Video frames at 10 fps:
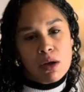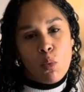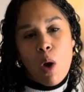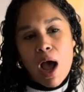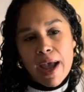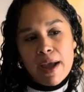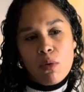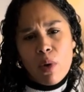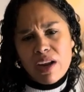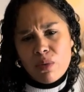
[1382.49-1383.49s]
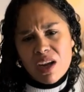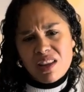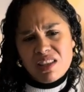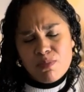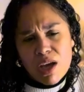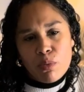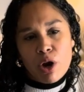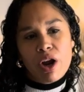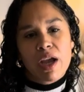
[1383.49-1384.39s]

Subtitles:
why do you want to get this blood work?